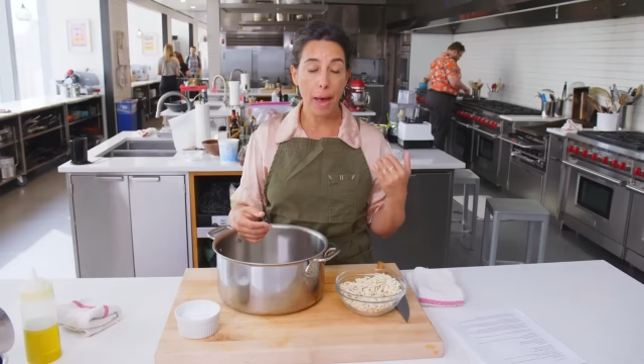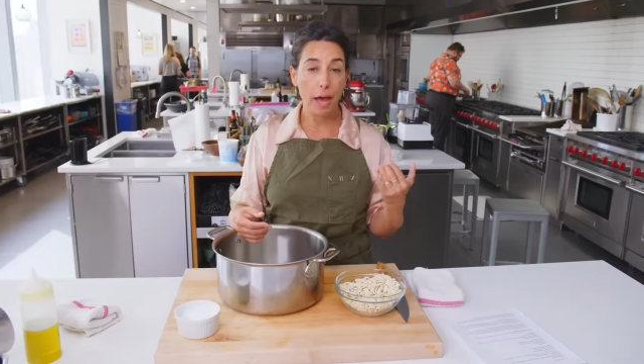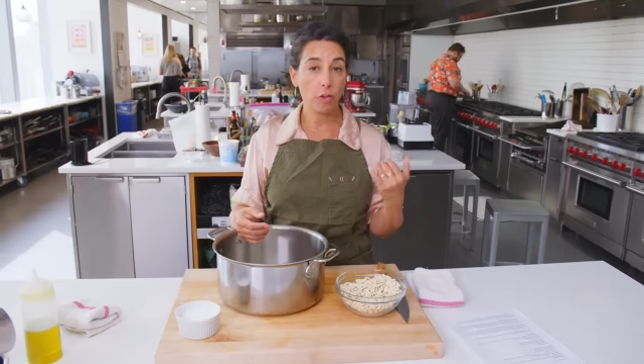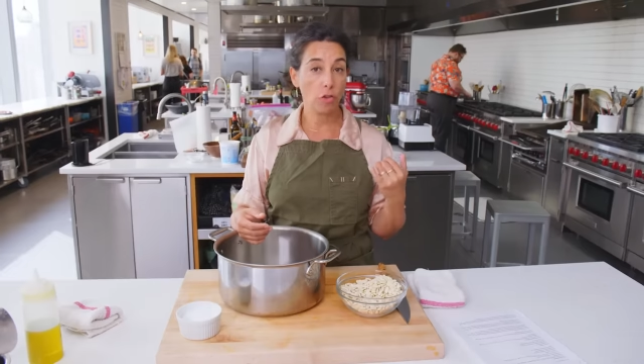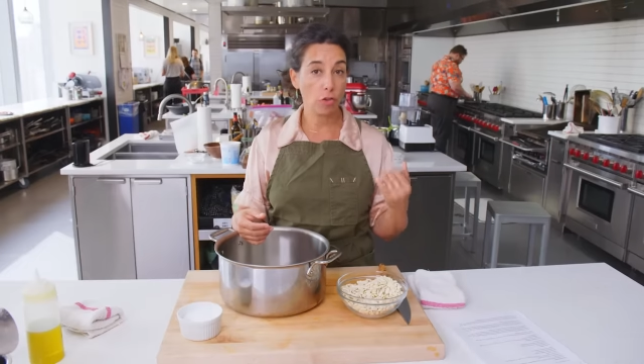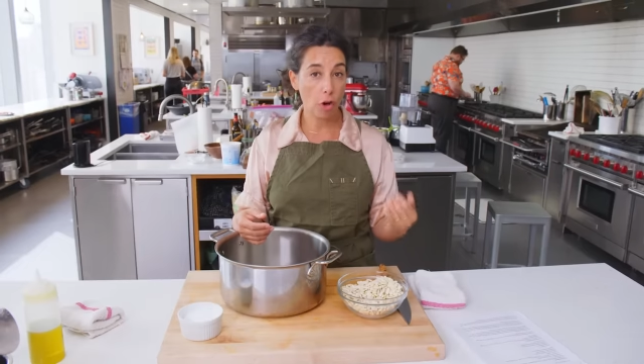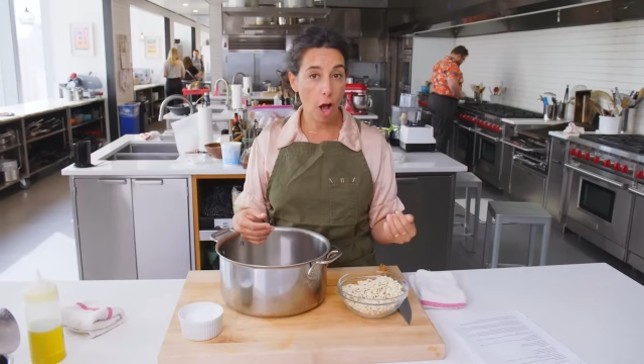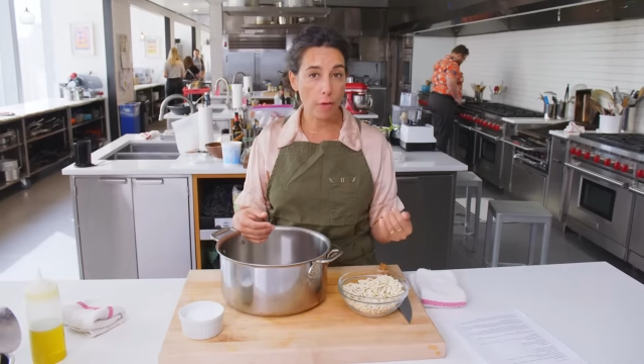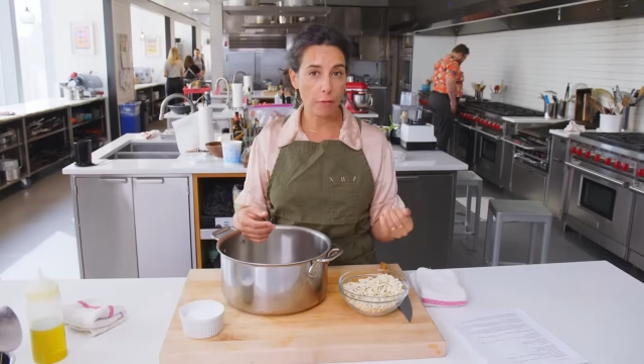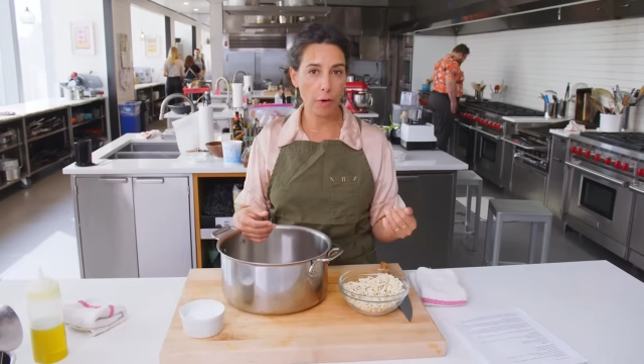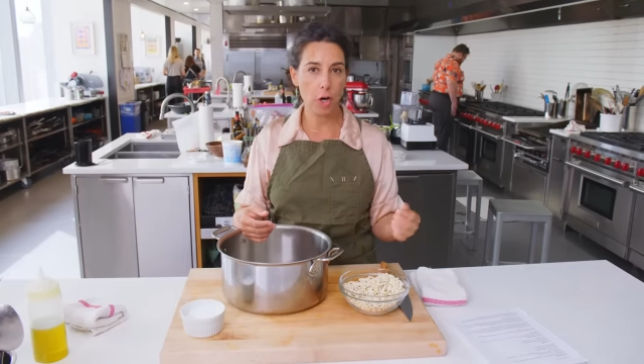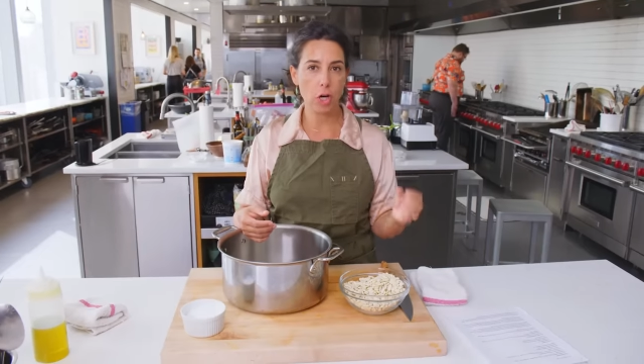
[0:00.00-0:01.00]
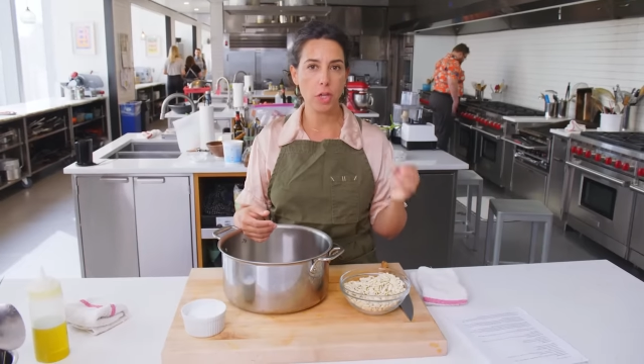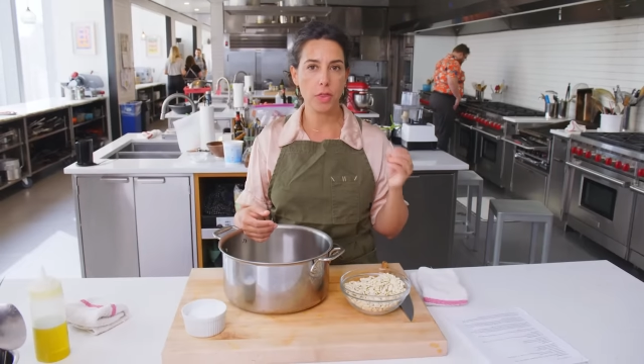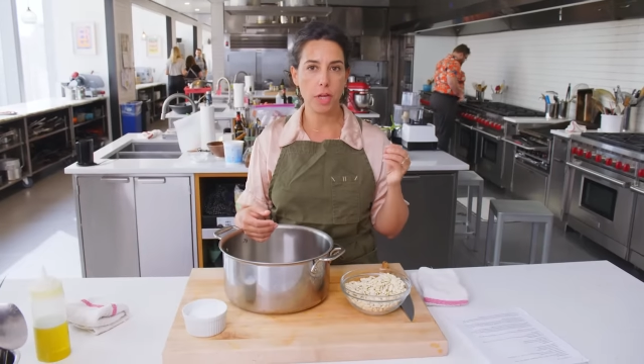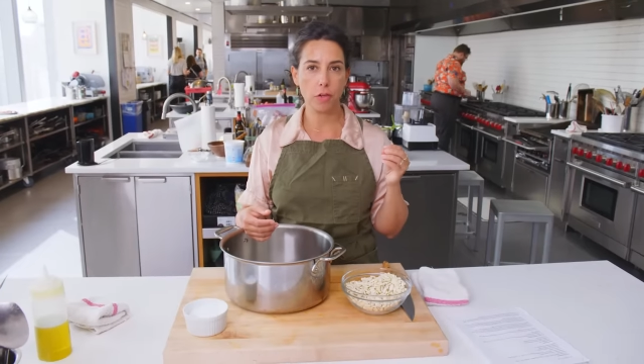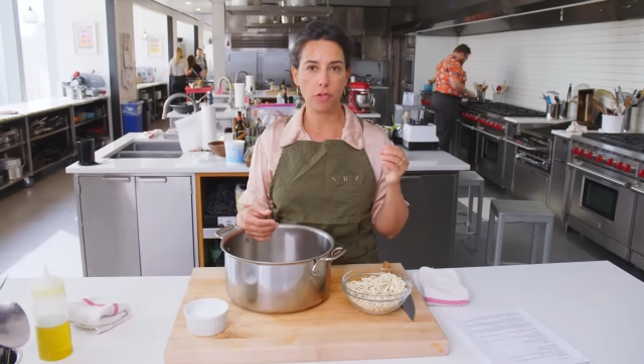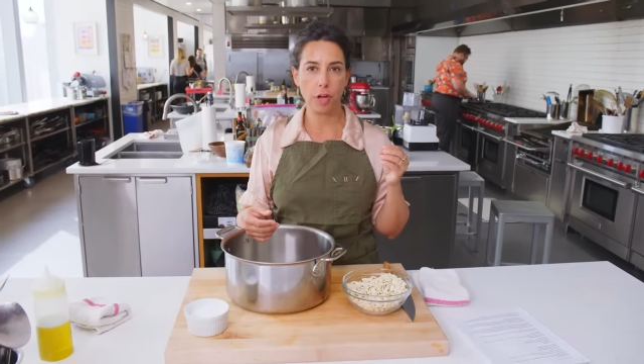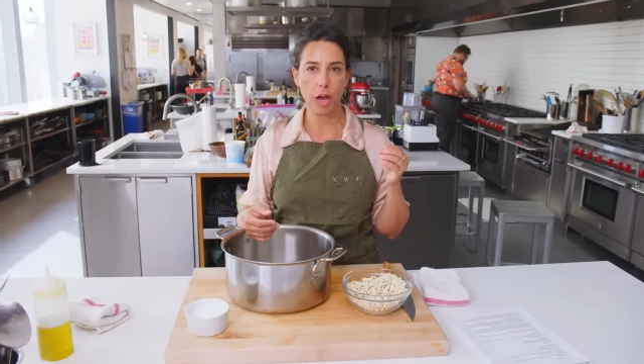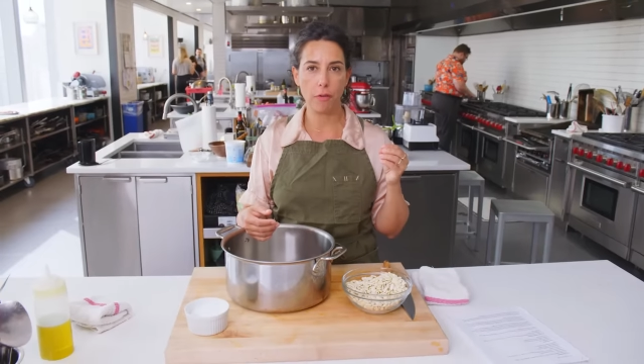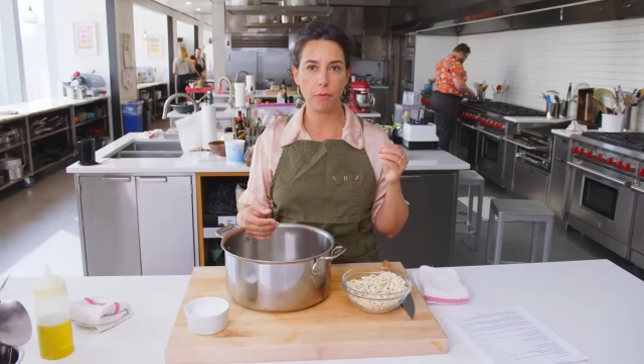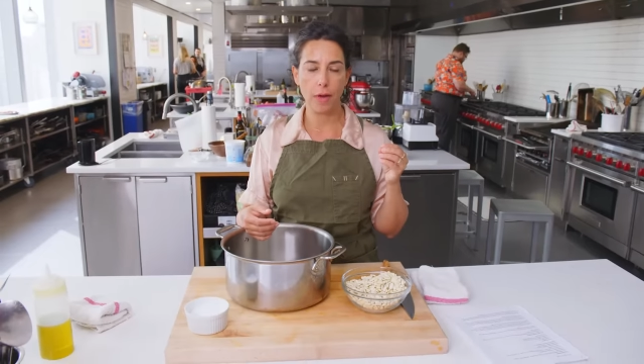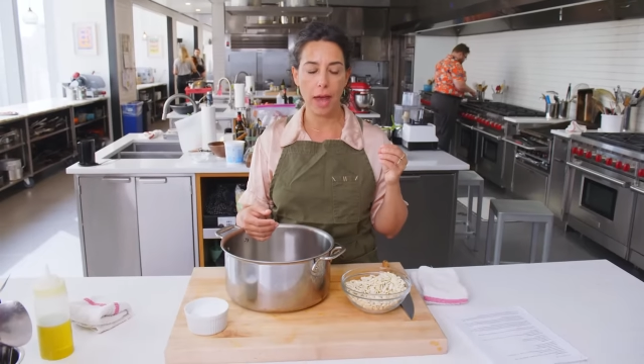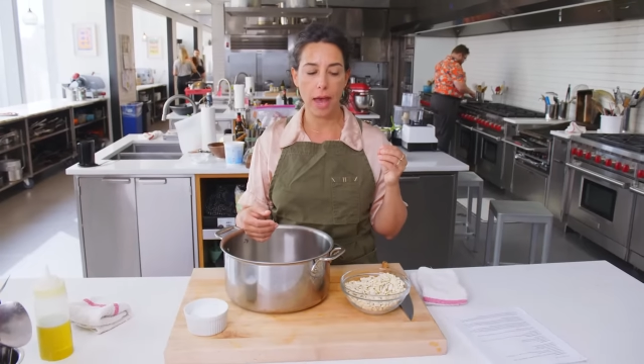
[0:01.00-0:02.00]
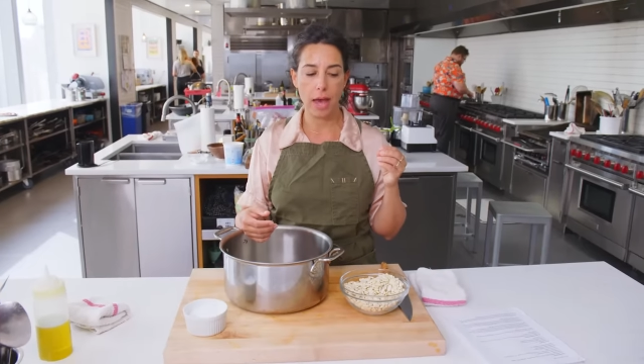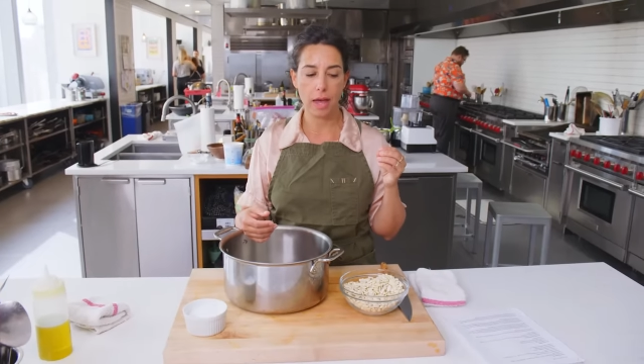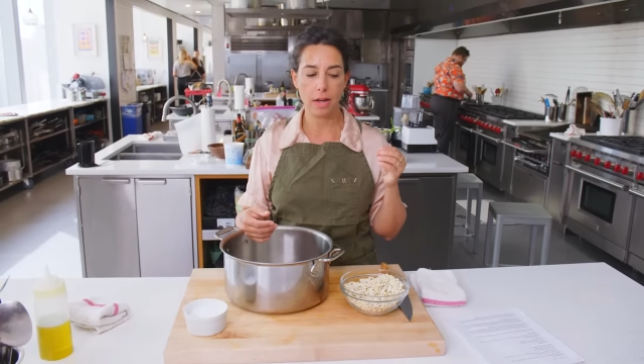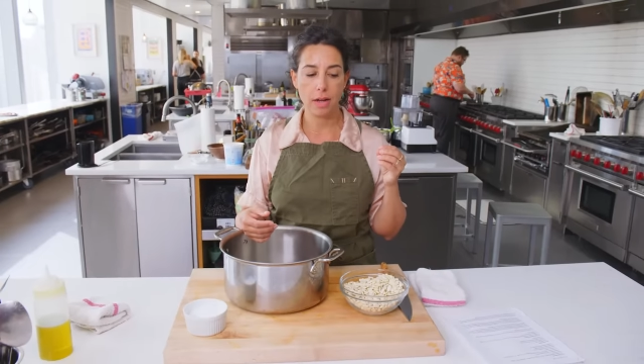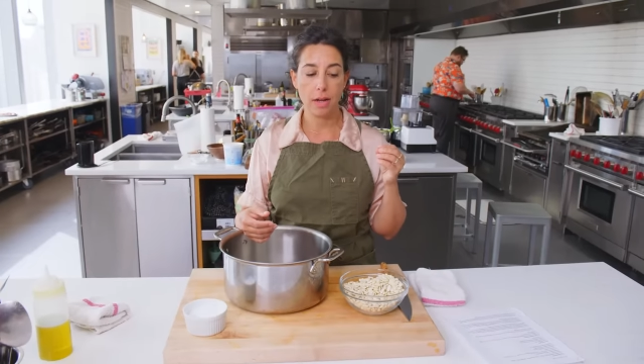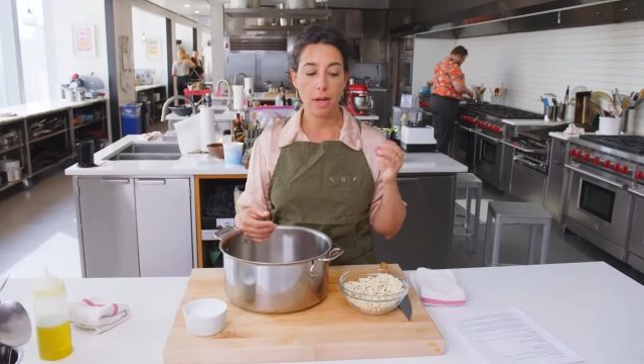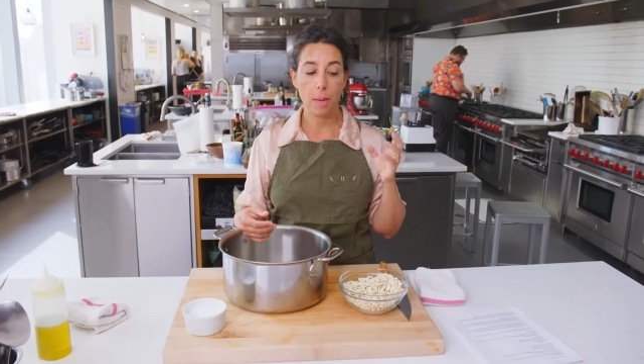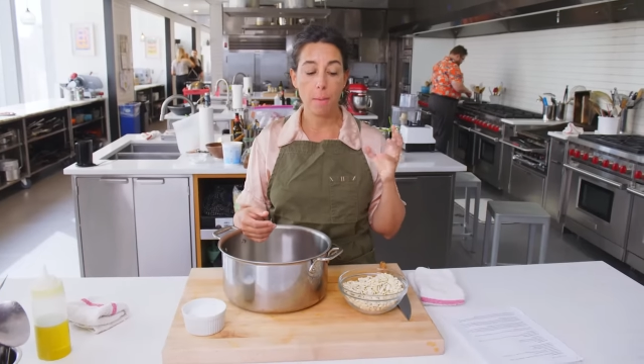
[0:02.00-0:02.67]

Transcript: Patch Troffer, the chef at